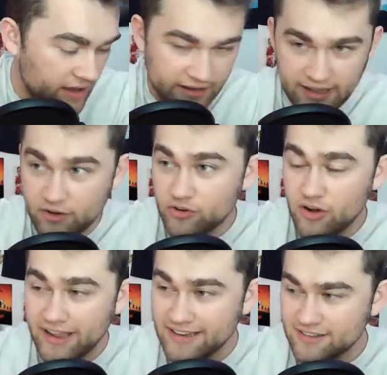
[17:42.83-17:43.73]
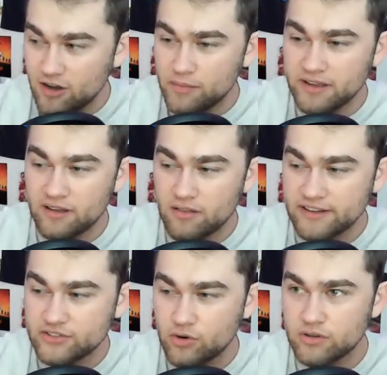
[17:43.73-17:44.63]
I don't know. I can't tell how many
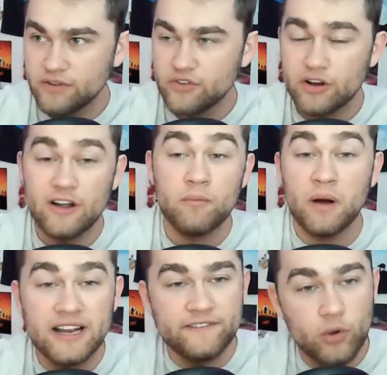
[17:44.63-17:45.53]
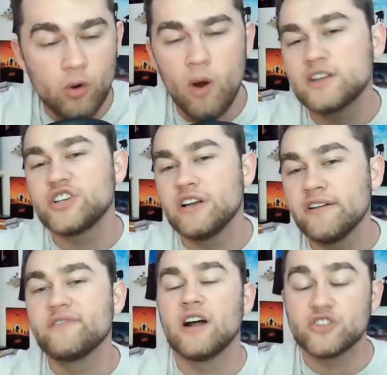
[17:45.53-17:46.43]
likes there are in the video right now. But if you are watching,
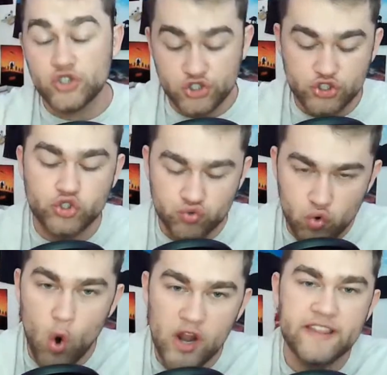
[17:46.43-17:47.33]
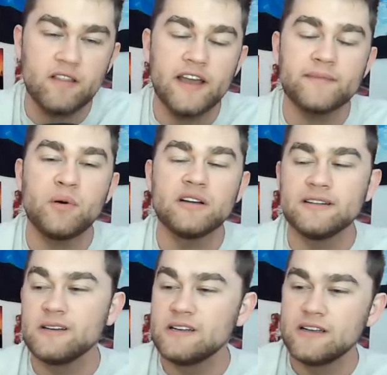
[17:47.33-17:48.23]
you've not destroyed the like
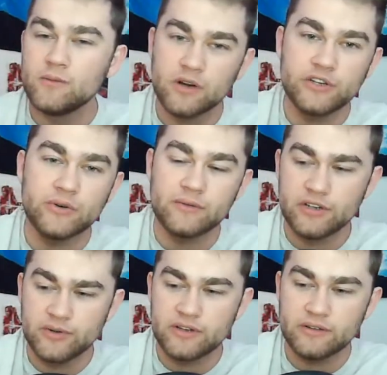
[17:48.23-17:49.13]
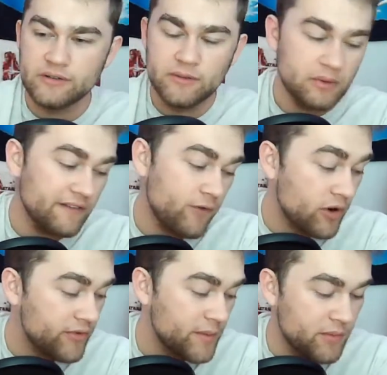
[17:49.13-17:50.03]
button. What are you doing? What are you doing here? We have
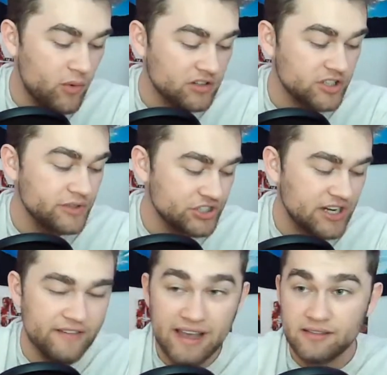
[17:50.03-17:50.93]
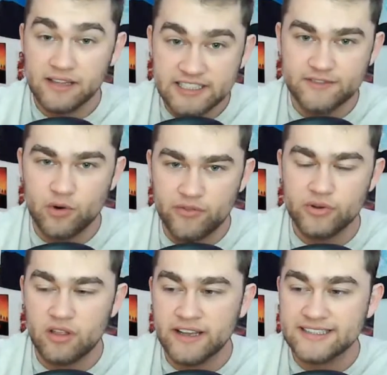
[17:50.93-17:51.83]
43 people watching. We should have at least
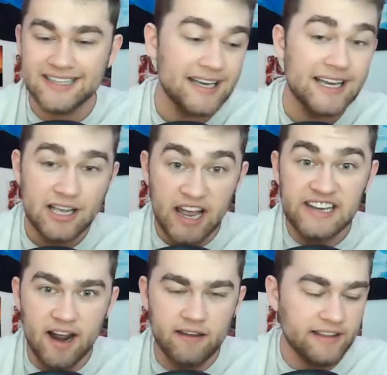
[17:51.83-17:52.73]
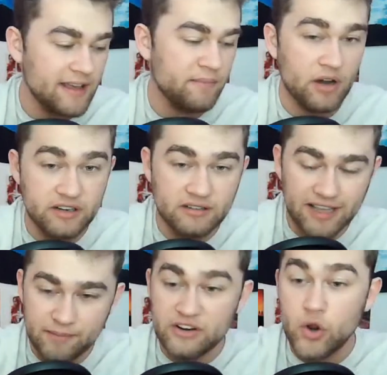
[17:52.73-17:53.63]
43 likes. Annihilate that
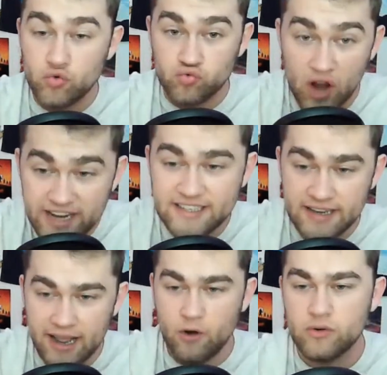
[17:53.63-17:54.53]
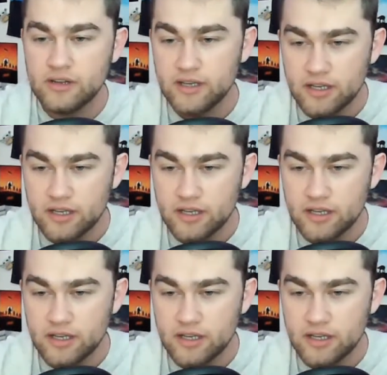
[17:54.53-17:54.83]
like button right now.